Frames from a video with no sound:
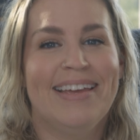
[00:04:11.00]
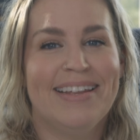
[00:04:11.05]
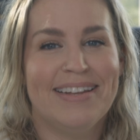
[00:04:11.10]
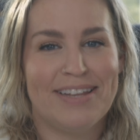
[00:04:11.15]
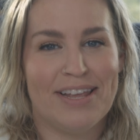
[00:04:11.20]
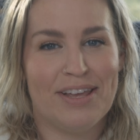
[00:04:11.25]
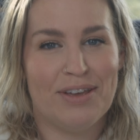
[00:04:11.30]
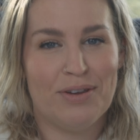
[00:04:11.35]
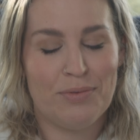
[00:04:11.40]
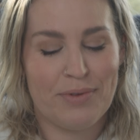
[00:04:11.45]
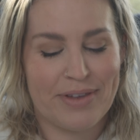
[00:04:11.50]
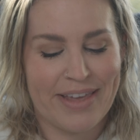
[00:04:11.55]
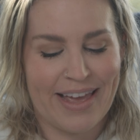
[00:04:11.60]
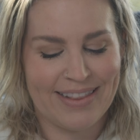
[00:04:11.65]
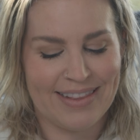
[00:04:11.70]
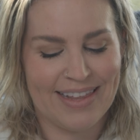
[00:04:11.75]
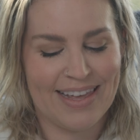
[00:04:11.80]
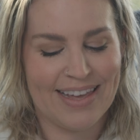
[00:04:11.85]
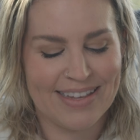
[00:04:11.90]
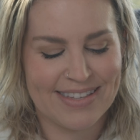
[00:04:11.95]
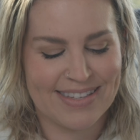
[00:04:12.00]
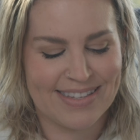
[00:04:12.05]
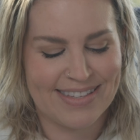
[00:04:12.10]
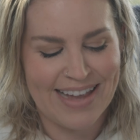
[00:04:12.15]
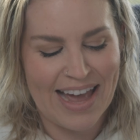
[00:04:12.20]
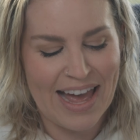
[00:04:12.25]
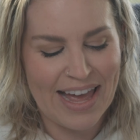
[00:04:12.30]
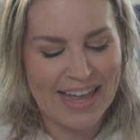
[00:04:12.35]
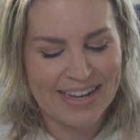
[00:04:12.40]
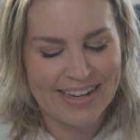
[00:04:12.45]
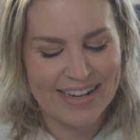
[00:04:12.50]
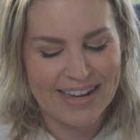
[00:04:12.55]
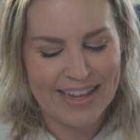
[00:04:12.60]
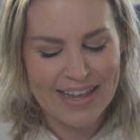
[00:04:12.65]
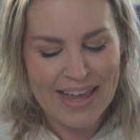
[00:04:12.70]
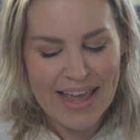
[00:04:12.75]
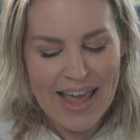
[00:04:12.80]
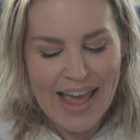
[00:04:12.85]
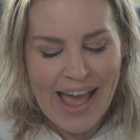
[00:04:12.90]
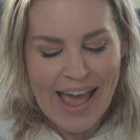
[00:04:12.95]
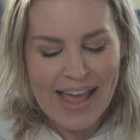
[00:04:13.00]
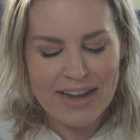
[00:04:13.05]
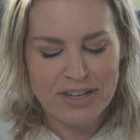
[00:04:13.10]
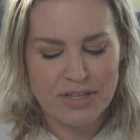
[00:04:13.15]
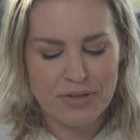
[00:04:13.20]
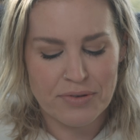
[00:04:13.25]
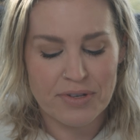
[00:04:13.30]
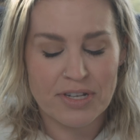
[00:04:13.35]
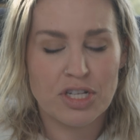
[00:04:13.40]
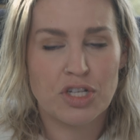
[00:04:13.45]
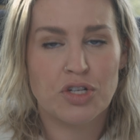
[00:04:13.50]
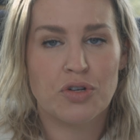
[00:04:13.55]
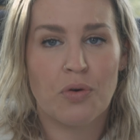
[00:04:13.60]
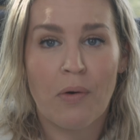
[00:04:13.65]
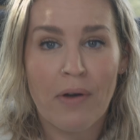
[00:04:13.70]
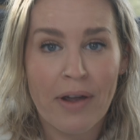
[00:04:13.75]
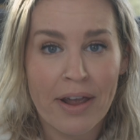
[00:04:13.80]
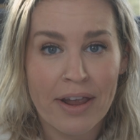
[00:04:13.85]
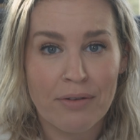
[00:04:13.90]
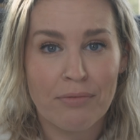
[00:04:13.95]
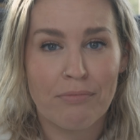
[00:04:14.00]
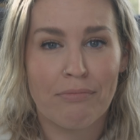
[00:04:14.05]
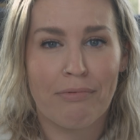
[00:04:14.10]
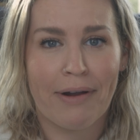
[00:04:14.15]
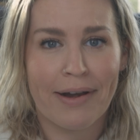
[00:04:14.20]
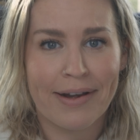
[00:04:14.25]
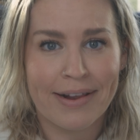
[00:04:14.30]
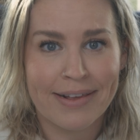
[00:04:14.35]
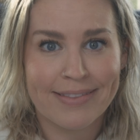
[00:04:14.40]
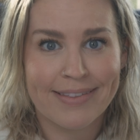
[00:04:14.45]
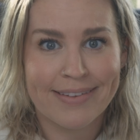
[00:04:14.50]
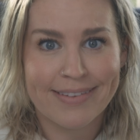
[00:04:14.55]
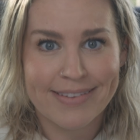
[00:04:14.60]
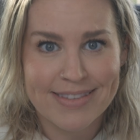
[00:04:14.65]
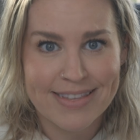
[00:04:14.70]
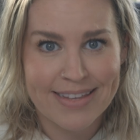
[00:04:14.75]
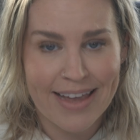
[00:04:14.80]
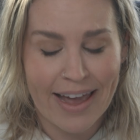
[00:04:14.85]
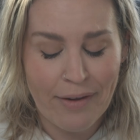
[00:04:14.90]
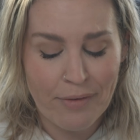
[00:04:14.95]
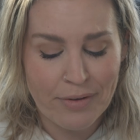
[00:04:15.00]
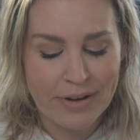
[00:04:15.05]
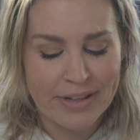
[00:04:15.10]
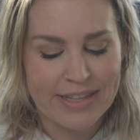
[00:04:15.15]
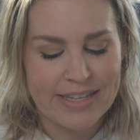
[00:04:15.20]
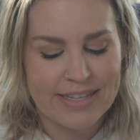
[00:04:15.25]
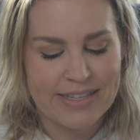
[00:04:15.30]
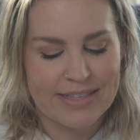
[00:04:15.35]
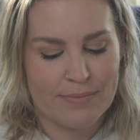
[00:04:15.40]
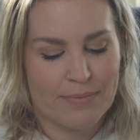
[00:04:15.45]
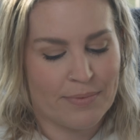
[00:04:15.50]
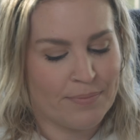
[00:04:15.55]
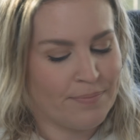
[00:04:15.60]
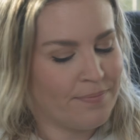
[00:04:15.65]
to get things done and to enjoy writing things down in these.